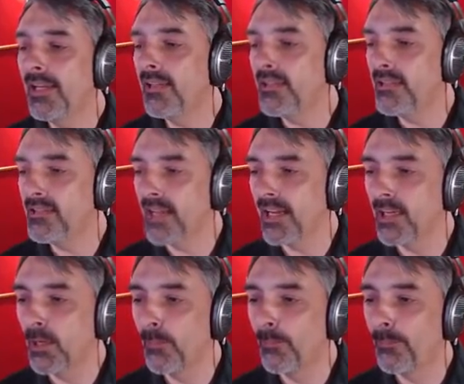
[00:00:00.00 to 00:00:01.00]
This is like
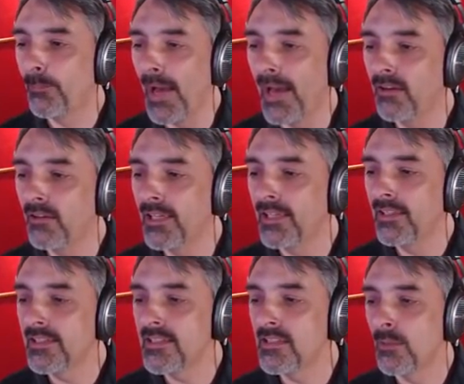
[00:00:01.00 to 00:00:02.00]
your battling.
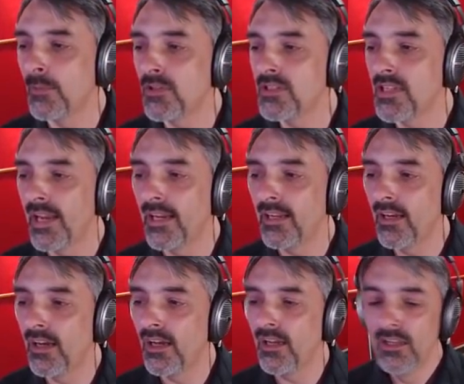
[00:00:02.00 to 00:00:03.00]
This is almost like,
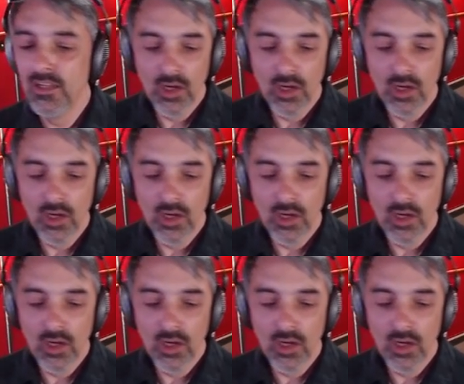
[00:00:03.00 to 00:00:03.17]
uh,